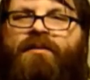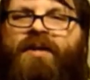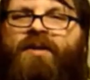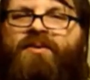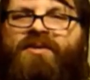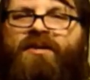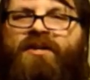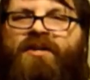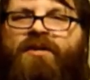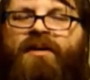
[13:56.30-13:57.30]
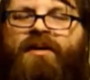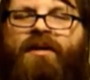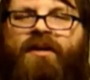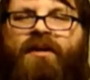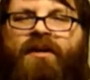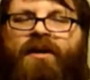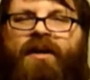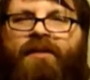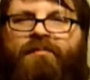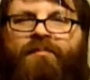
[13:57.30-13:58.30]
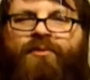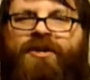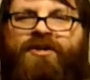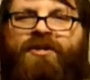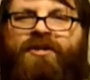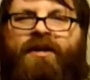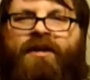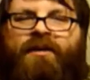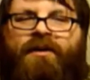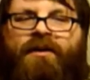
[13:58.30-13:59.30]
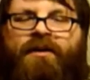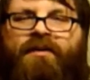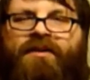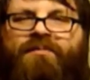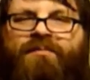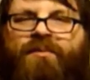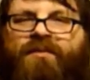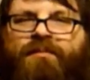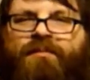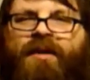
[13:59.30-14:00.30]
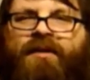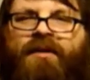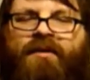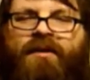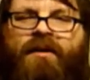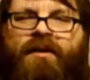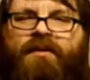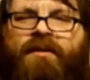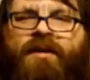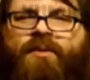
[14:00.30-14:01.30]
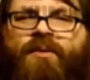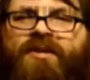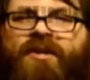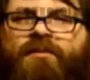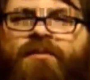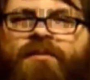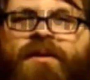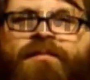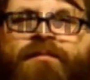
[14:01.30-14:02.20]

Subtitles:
But he was still human. And I appreciate this movie depicting that he was human